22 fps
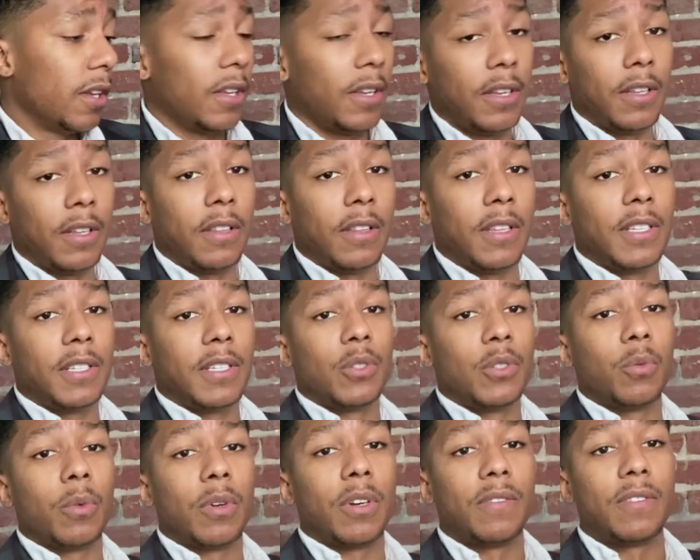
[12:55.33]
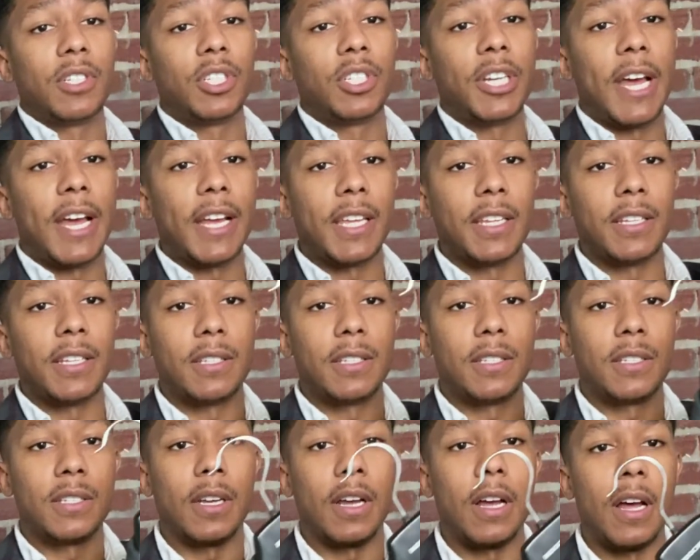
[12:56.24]
this is one of the
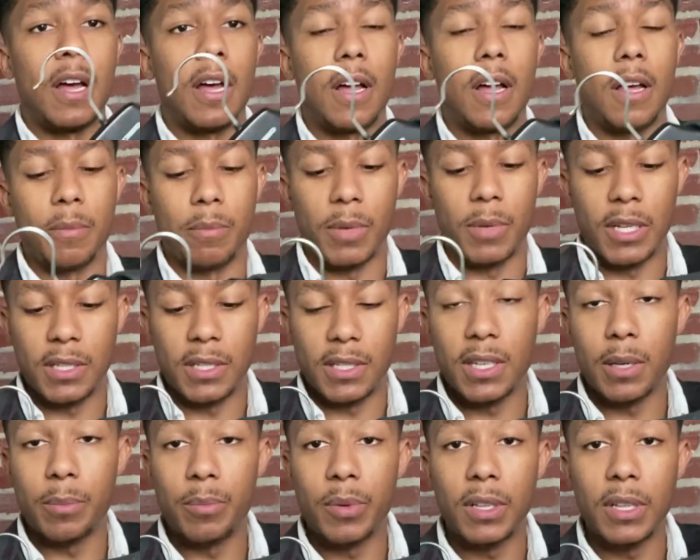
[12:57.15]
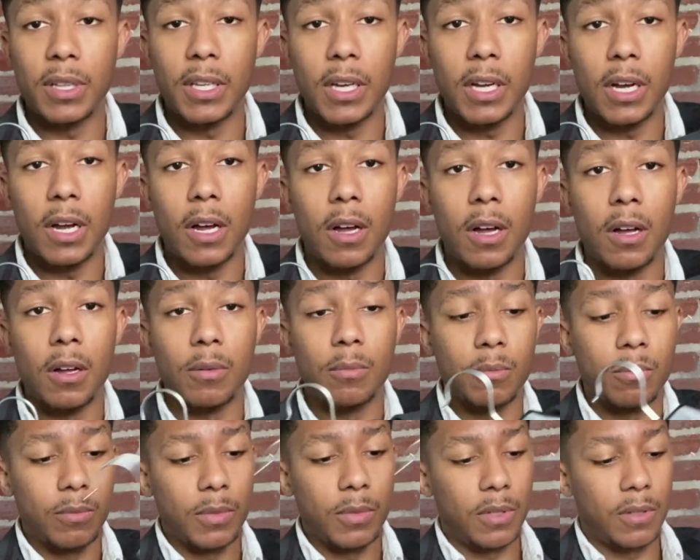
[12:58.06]
jackets. Um, it typically
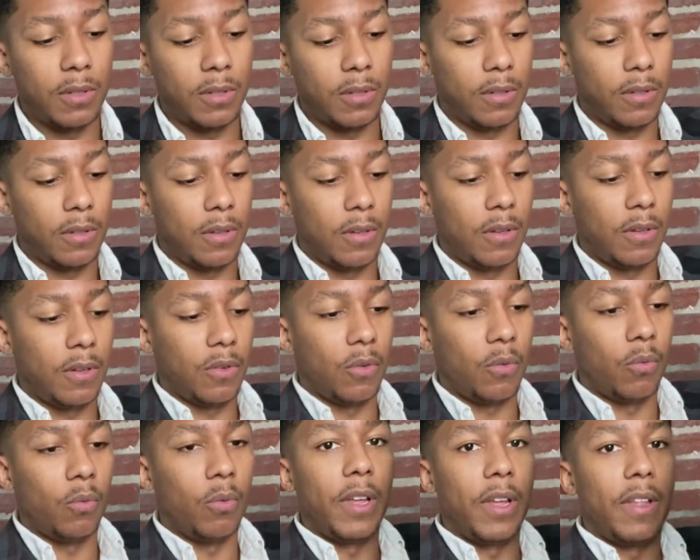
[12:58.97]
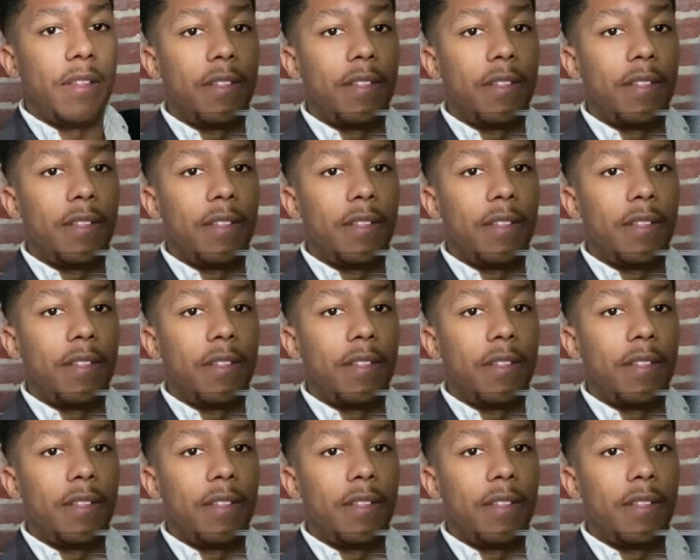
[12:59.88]
comes with